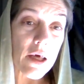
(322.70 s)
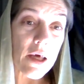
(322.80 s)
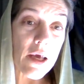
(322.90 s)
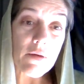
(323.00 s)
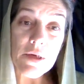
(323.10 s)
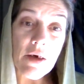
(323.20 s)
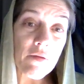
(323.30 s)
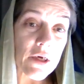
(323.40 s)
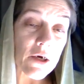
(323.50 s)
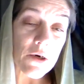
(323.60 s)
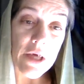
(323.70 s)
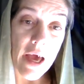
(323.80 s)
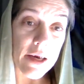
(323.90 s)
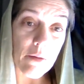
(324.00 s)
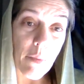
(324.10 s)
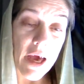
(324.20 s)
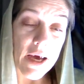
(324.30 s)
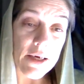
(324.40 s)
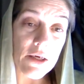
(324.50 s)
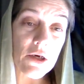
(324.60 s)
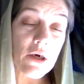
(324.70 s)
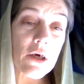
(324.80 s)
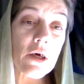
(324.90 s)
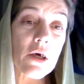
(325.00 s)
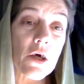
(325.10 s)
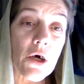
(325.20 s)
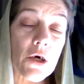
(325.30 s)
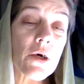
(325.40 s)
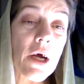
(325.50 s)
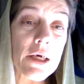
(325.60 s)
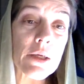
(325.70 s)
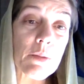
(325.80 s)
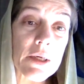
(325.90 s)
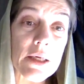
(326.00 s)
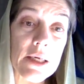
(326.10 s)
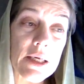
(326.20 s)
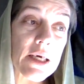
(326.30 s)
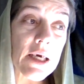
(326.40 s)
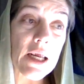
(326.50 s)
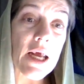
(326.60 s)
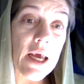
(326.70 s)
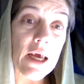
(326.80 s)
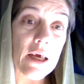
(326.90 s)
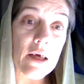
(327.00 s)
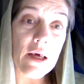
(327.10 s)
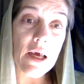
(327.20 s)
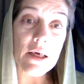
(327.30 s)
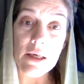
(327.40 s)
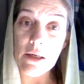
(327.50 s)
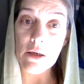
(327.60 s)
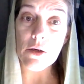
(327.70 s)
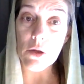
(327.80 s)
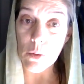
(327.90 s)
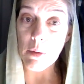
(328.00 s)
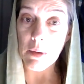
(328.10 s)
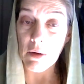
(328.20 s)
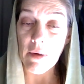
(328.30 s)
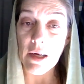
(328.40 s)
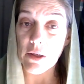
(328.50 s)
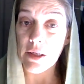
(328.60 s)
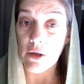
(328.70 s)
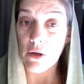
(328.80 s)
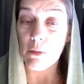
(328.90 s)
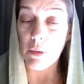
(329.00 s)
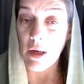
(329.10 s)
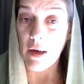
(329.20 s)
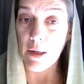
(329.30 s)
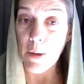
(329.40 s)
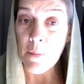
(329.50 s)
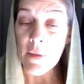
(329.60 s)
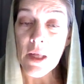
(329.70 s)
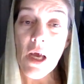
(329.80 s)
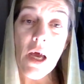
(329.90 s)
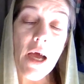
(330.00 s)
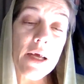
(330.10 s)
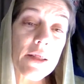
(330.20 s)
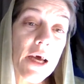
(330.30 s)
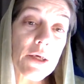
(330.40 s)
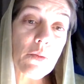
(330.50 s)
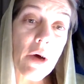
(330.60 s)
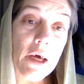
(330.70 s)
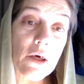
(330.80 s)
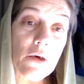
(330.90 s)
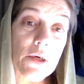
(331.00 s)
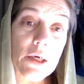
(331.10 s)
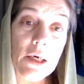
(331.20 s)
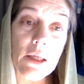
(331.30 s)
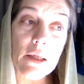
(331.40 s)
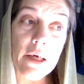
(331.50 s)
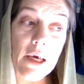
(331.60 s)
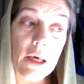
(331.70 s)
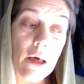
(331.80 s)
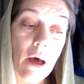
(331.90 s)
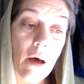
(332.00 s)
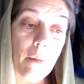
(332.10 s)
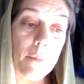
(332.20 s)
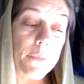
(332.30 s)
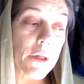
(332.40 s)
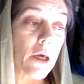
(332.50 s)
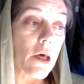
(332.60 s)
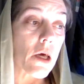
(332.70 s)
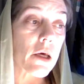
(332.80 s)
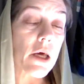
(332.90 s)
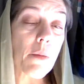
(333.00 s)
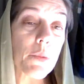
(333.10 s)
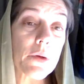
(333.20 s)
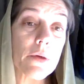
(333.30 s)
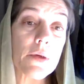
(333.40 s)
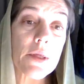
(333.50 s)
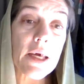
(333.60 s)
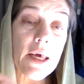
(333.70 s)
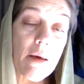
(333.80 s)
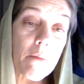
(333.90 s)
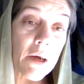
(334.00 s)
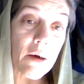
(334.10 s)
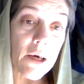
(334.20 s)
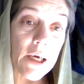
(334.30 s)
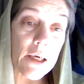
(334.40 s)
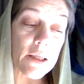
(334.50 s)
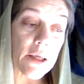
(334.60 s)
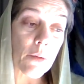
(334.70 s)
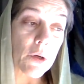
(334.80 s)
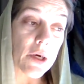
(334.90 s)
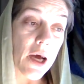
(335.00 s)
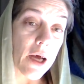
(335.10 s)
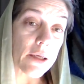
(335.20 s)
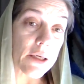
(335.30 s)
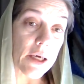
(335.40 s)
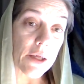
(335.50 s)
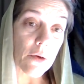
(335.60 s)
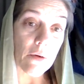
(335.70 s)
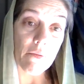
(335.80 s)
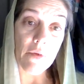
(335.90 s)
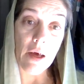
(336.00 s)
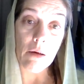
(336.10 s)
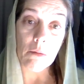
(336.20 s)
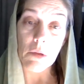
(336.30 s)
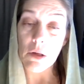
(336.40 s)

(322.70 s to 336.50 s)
if 7 years hadn't passed, her husband's DNA is still swimming around in her blood. And that's why you'll see, like, couples, they get married, they were not, either of them,